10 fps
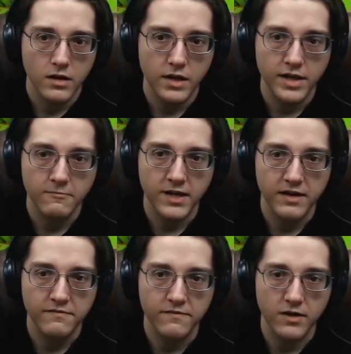And then we'll
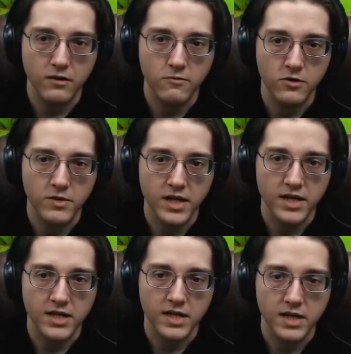have a
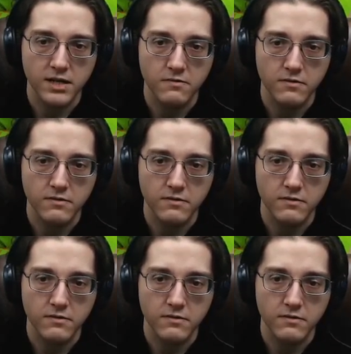robot,